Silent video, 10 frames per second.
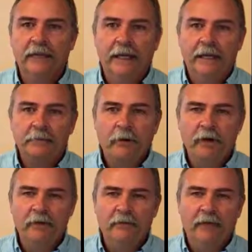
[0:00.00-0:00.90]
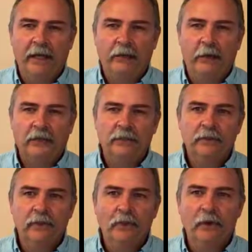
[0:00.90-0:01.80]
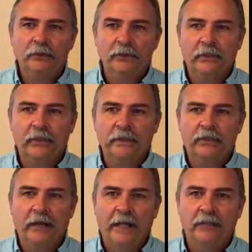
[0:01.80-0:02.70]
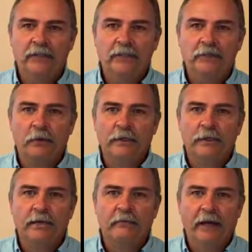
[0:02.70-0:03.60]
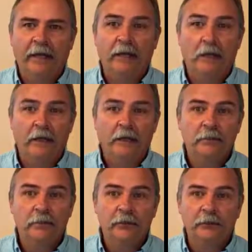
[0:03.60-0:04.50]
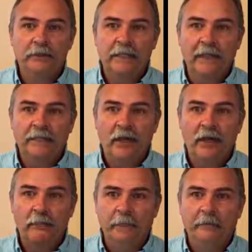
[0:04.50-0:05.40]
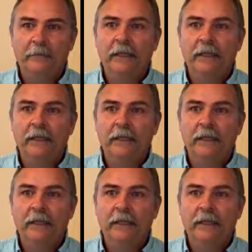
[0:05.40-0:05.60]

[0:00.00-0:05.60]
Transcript: As part of the evaluation, goals and learning strategies were identified according to Bloom's taxonomy.